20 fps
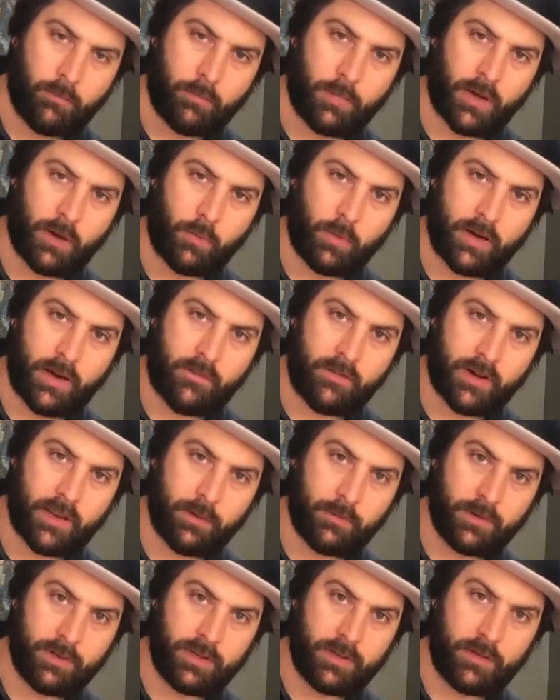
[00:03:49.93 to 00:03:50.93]
But whatever
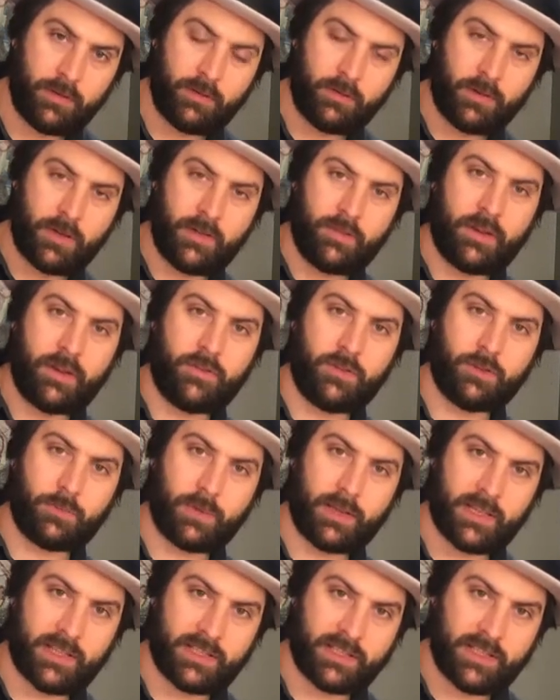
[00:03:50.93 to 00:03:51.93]
he would do, even if he was
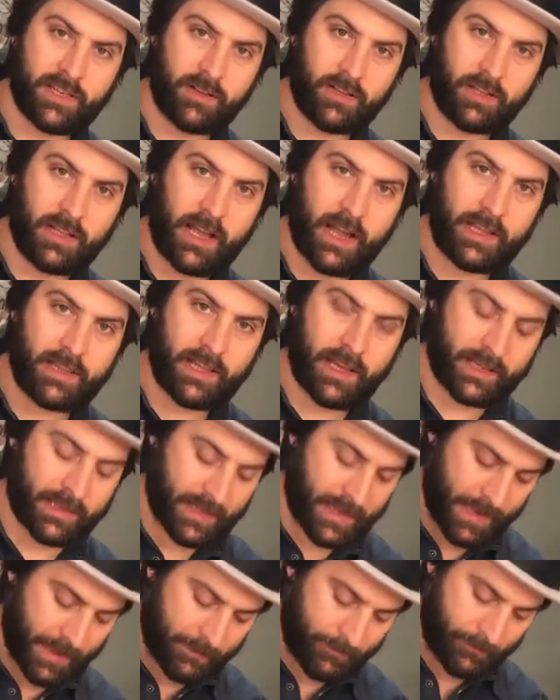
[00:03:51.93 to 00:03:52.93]
playing a single line like
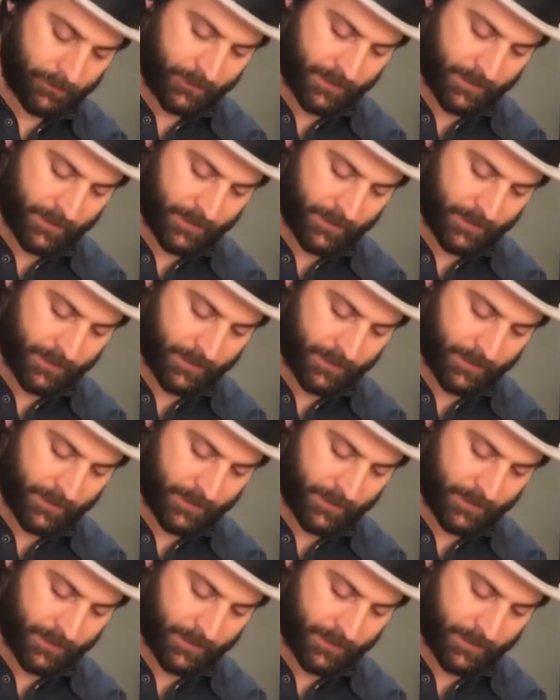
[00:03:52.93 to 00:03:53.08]
that,